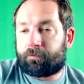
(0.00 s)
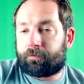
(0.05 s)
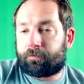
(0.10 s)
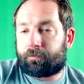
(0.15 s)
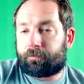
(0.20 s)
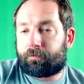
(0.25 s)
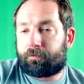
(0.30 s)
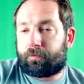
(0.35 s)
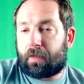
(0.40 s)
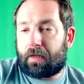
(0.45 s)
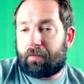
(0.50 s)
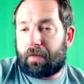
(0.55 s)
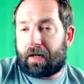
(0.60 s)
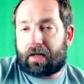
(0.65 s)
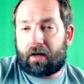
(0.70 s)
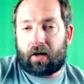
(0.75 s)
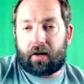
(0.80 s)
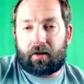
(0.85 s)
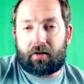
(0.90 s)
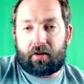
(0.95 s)
but my
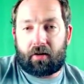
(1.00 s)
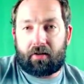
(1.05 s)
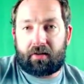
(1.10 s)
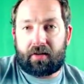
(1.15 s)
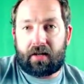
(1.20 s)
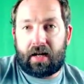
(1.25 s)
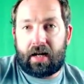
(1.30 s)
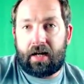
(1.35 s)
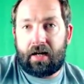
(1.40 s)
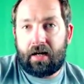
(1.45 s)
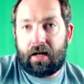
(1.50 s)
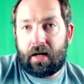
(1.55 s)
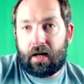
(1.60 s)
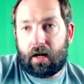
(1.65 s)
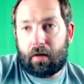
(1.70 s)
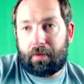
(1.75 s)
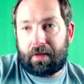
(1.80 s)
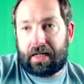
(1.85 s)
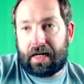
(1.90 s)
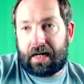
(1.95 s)
cutting starts today. I'll
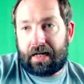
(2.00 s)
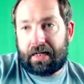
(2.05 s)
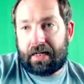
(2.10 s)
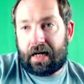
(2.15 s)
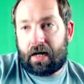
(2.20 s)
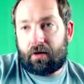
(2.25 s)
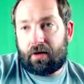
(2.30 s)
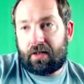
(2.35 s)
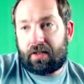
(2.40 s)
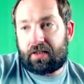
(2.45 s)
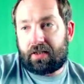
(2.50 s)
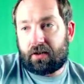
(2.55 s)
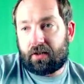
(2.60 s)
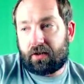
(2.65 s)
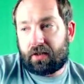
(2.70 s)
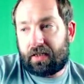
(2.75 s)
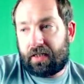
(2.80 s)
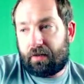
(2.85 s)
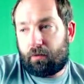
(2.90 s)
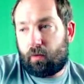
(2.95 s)
be dying down
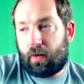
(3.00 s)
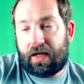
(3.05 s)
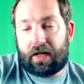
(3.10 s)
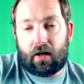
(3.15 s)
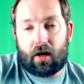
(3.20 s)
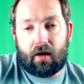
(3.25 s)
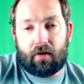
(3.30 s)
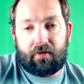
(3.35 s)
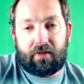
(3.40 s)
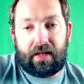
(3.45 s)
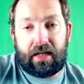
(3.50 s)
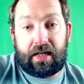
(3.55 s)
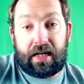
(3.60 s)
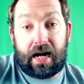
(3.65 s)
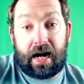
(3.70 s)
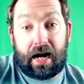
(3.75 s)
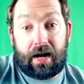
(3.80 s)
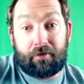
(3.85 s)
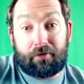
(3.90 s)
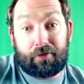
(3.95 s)
until the week of the
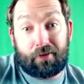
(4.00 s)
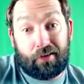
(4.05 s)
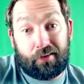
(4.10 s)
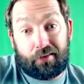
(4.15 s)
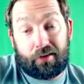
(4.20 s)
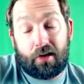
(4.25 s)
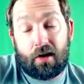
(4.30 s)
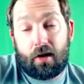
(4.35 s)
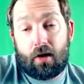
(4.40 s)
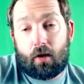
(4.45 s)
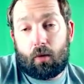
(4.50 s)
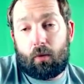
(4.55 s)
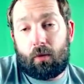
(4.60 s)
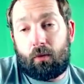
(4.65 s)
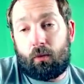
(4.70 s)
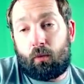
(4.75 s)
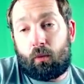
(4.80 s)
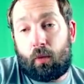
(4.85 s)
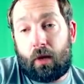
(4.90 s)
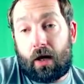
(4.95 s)
conference.
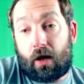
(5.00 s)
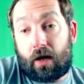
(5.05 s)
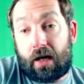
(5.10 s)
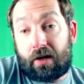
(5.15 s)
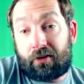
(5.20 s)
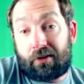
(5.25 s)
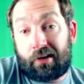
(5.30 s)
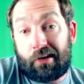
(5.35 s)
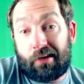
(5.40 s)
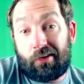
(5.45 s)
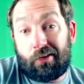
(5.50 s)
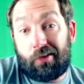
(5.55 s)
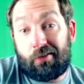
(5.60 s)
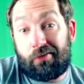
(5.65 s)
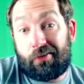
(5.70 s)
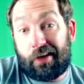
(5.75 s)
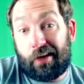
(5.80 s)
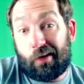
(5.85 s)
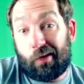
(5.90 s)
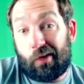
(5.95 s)
We are actually going to do a
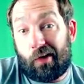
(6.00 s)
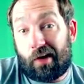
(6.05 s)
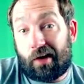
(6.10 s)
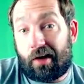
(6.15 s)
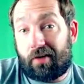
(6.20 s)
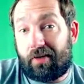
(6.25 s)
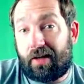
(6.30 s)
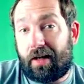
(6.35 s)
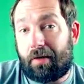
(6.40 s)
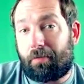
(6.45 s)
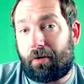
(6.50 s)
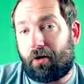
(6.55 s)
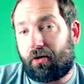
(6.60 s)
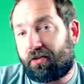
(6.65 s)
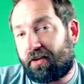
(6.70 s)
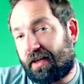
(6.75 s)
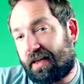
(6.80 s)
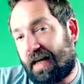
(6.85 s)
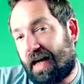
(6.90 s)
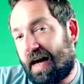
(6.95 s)
video log of it and
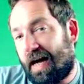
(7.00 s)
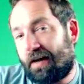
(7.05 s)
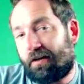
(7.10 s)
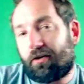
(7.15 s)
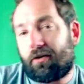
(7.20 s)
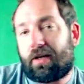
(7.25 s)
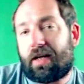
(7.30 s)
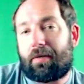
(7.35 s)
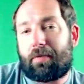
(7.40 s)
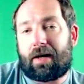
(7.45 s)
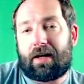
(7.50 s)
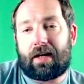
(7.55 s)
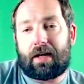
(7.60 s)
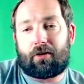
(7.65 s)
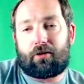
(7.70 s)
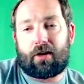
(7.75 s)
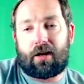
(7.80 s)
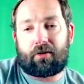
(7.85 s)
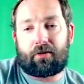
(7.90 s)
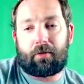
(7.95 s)
post it at the end, do day-by-day
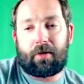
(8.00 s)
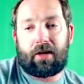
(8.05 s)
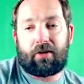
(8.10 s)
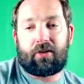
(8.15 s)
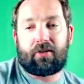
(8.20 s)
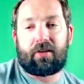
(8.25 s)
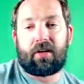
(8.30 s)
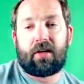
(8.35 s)
transformations.